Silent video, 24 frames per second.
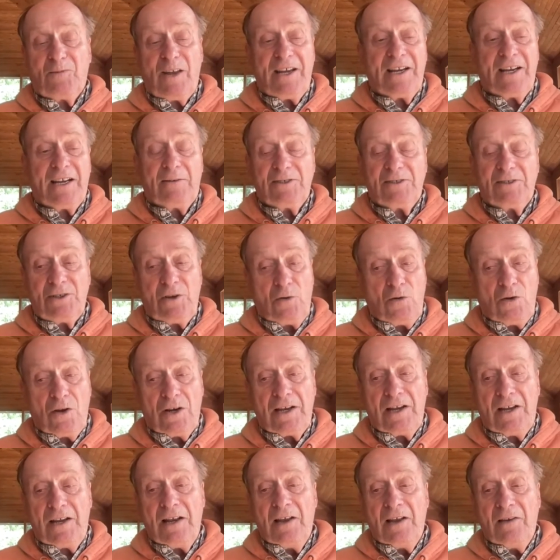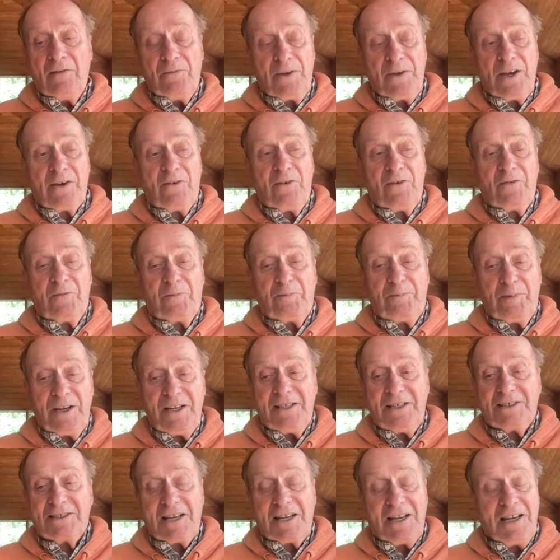flag. I was the only veteran for
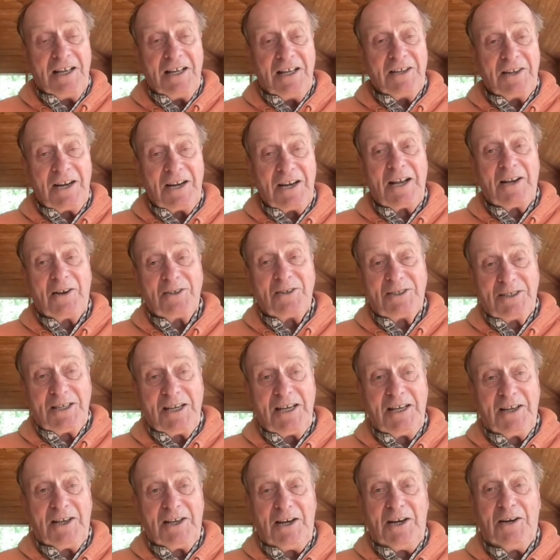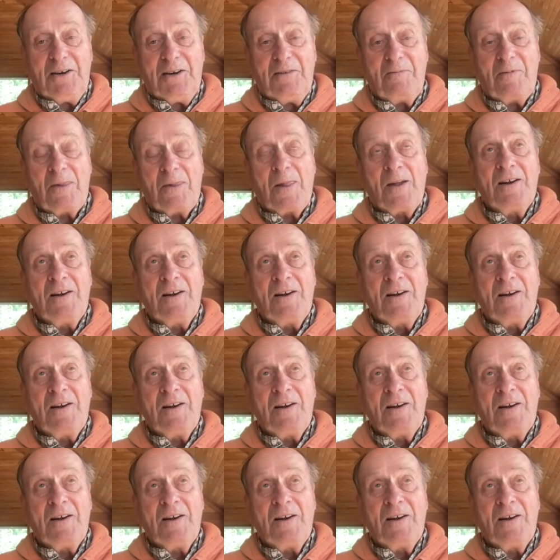peace that I could see there.